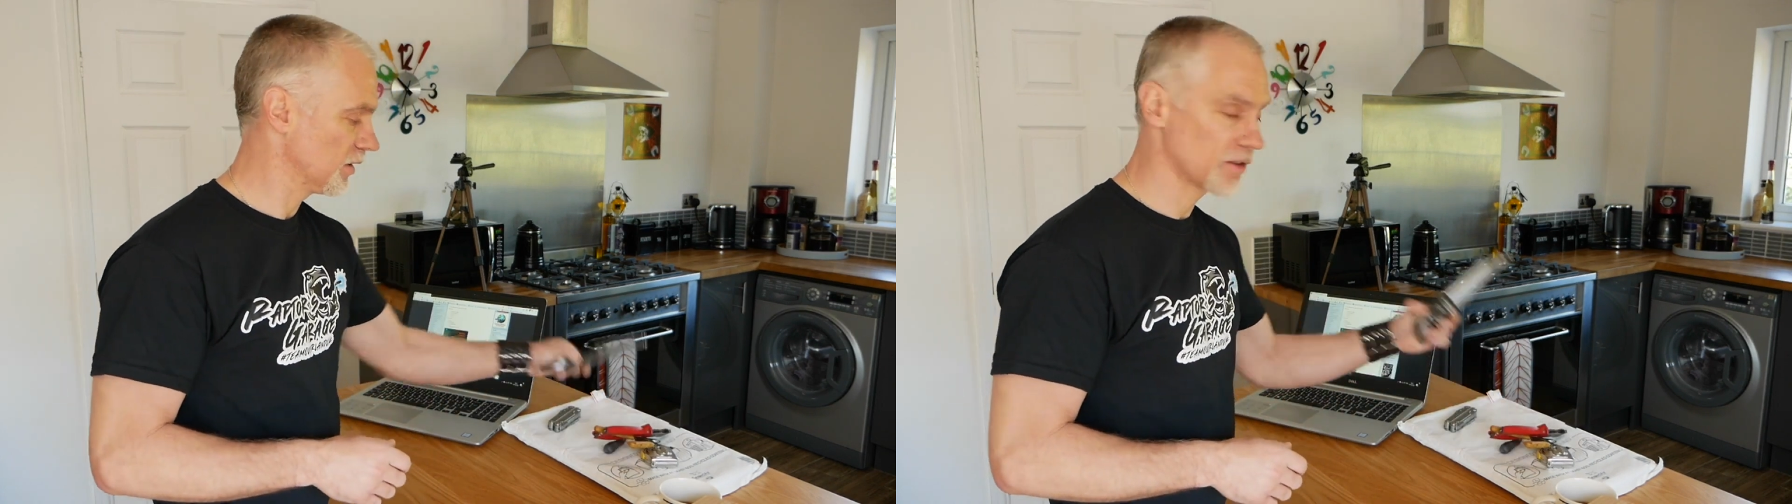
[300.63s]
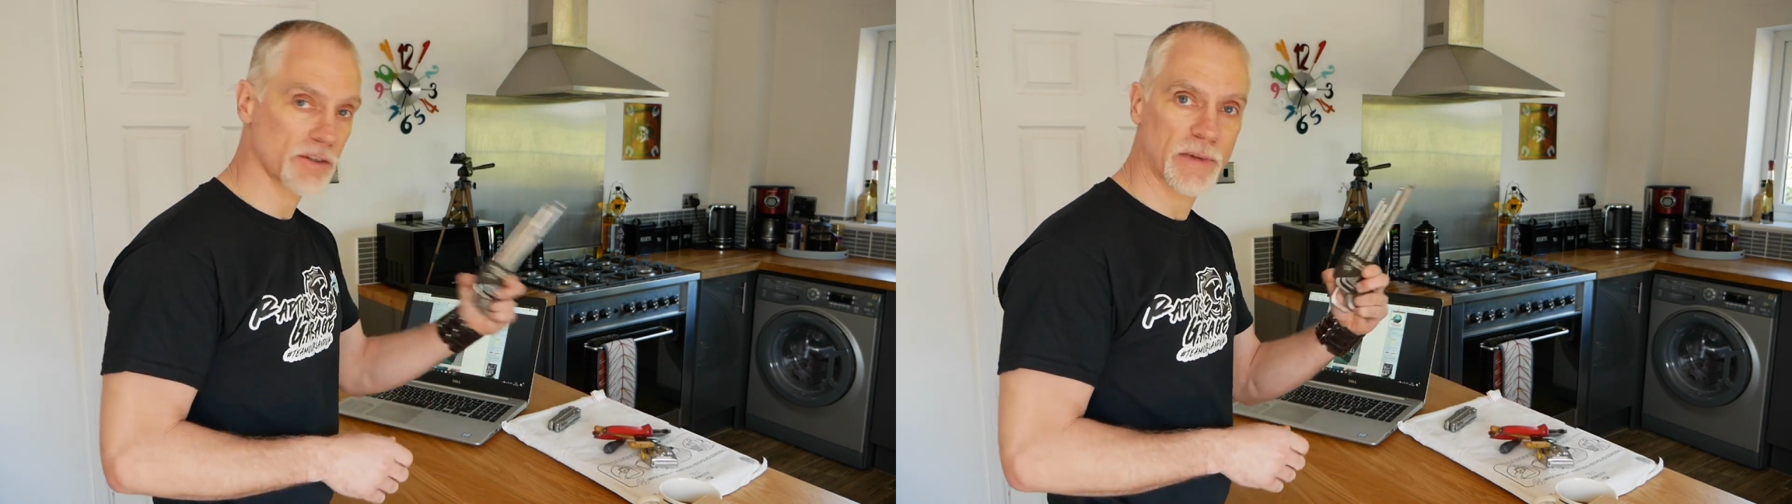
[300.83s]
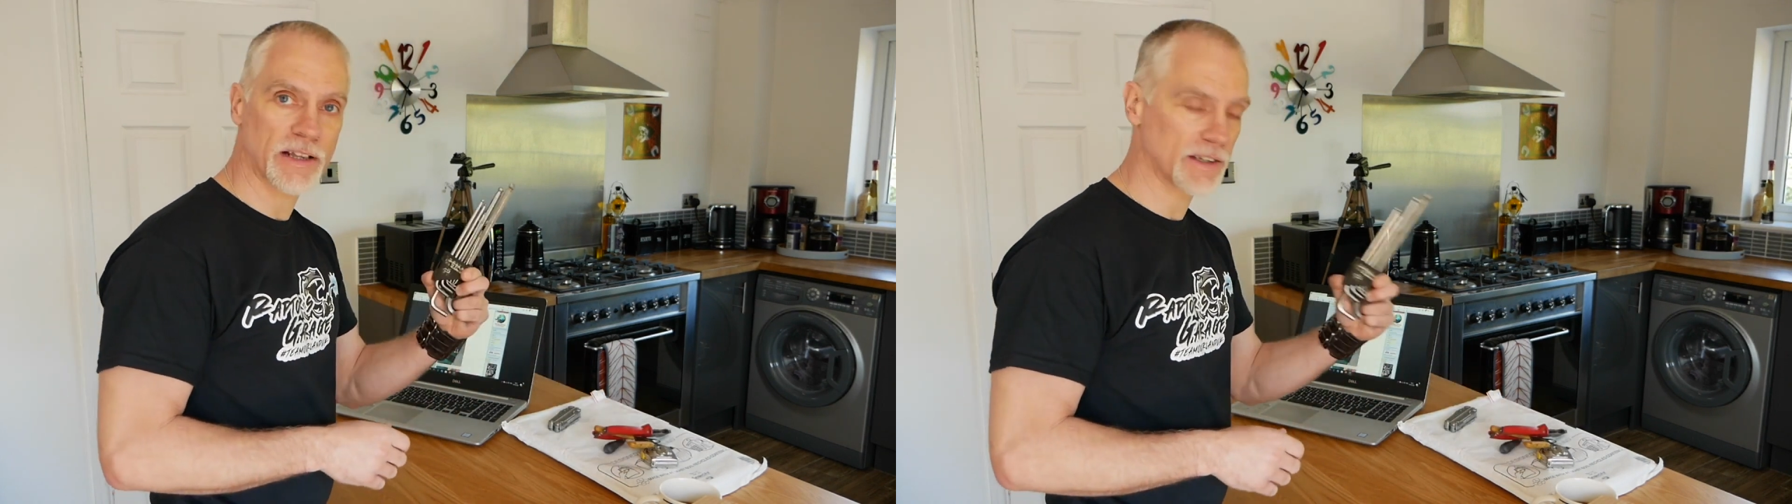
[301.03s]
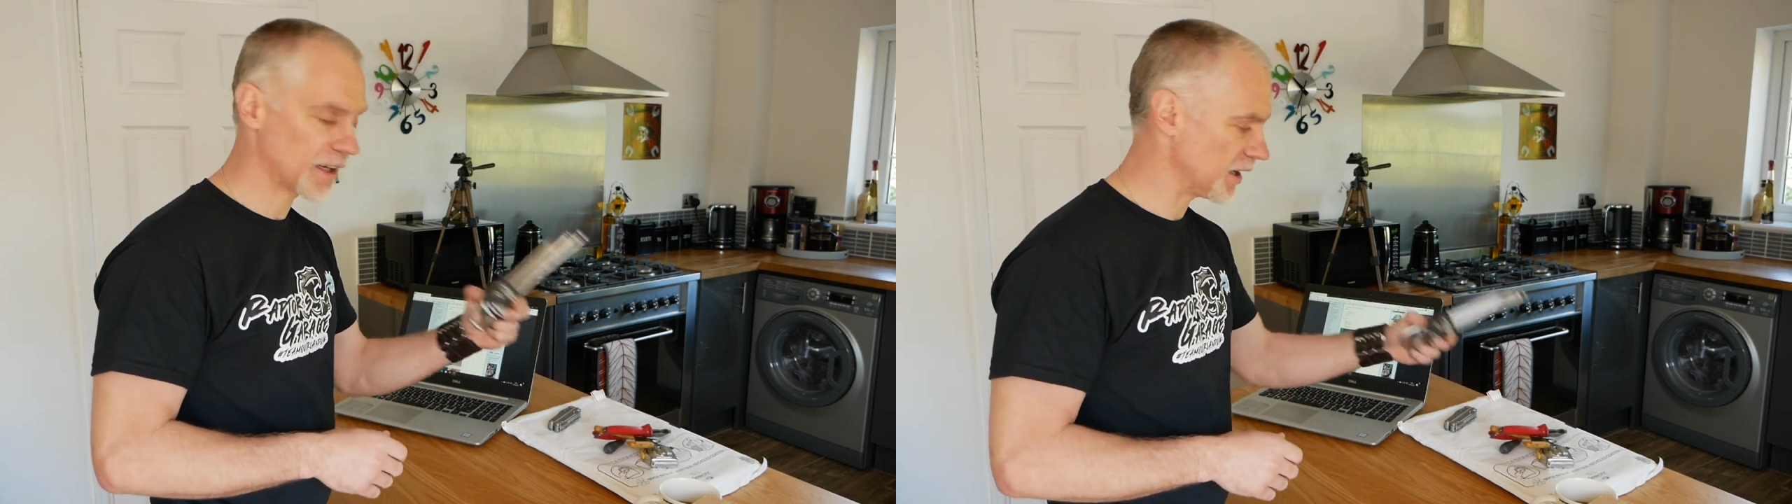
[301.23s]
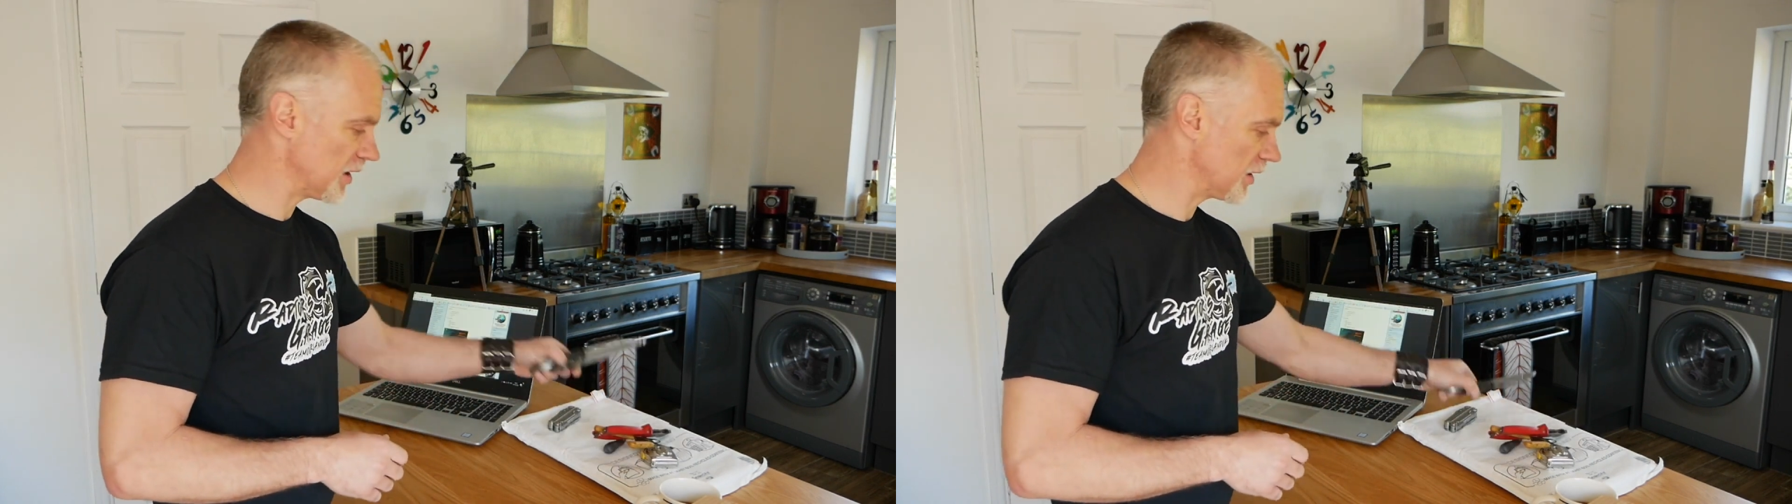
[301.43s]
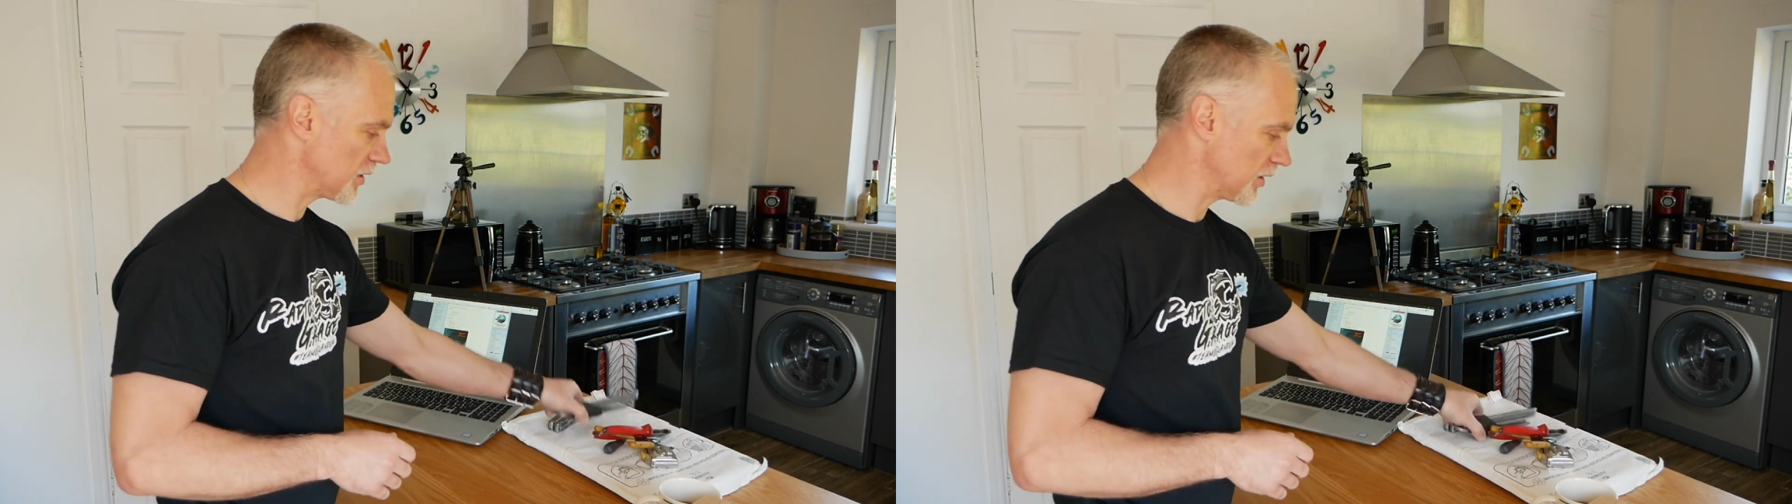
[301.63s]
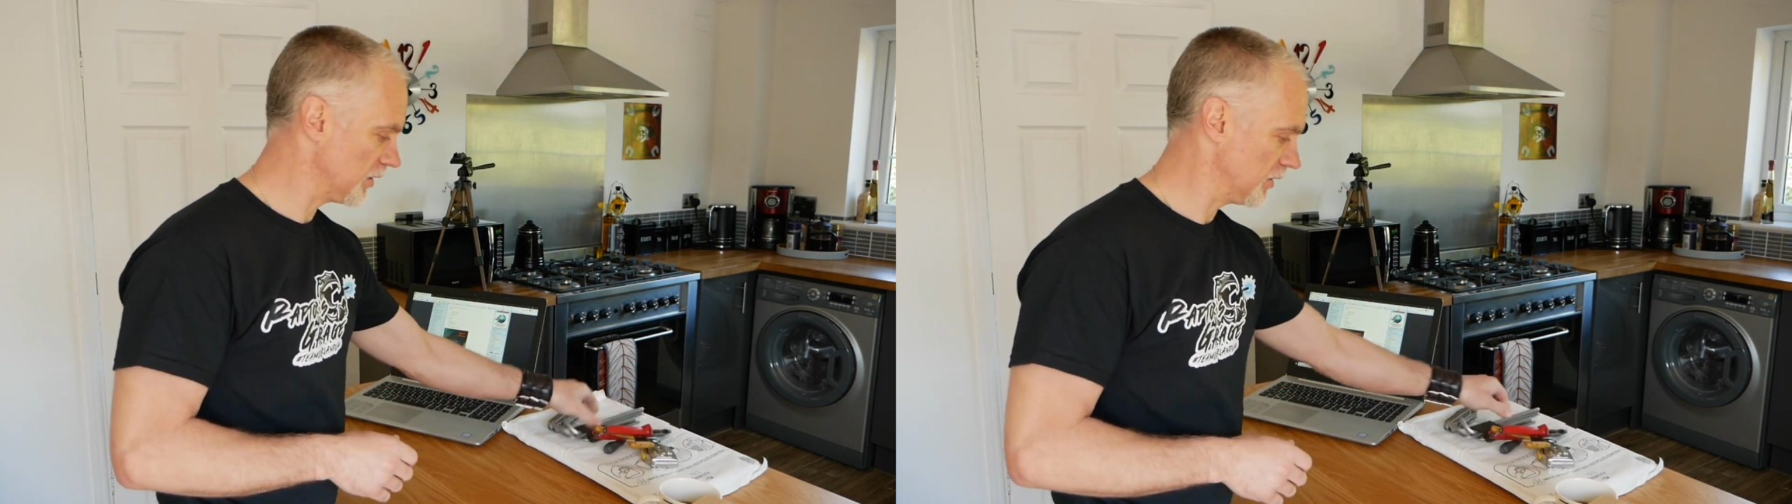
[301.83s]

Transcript: some Allen keys,